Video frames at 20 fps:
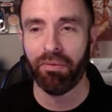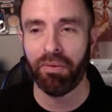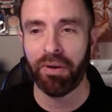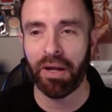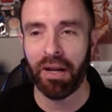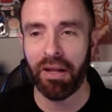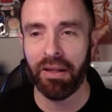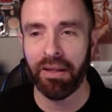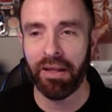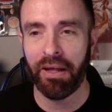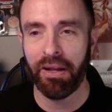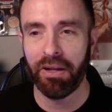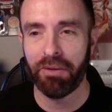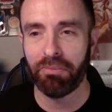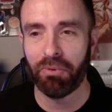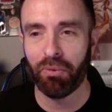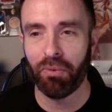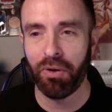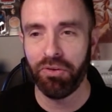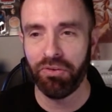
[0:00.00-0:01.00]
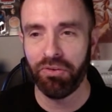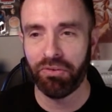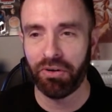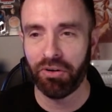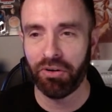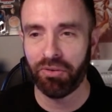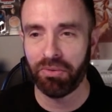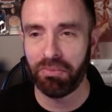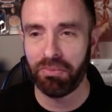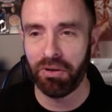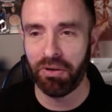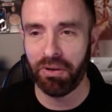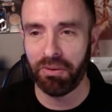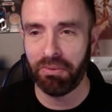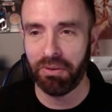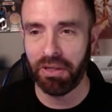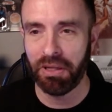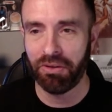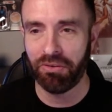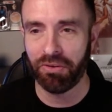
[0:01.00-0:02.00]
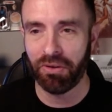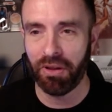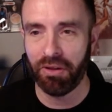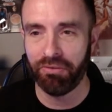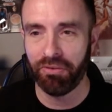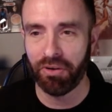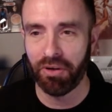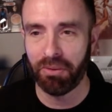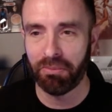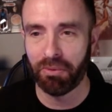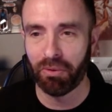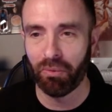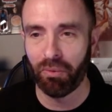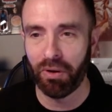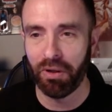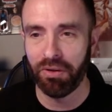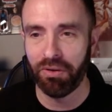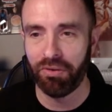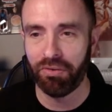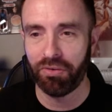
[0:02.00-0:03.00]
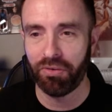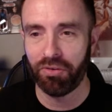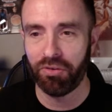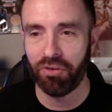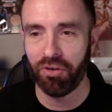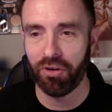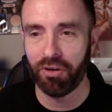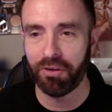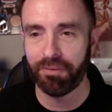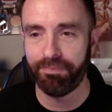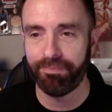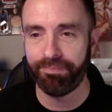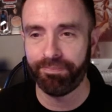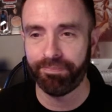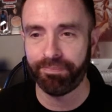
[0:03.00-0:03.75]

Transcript: We got a lot of number 1s over here, so I'm going to get to all of your number 1s for sure.